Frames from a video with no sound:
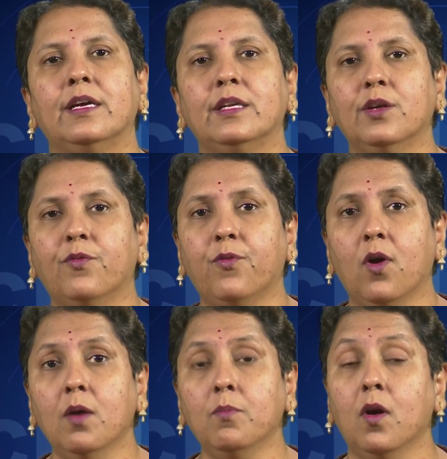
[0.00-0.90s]
in the
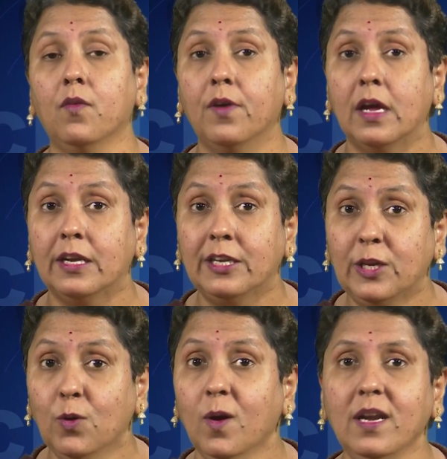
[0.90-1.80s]
form of
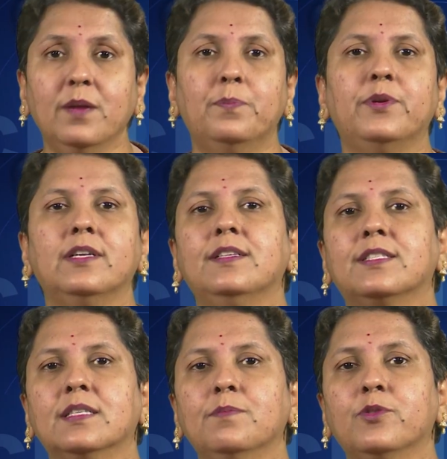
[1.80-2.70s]

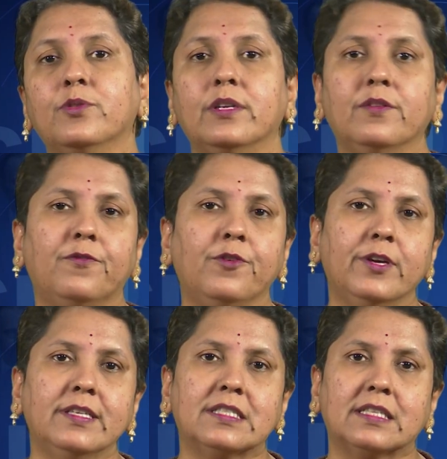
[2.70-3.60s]
neoliberalism to
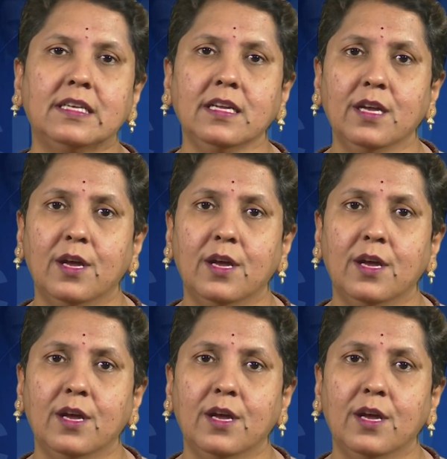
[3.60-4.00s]
influence the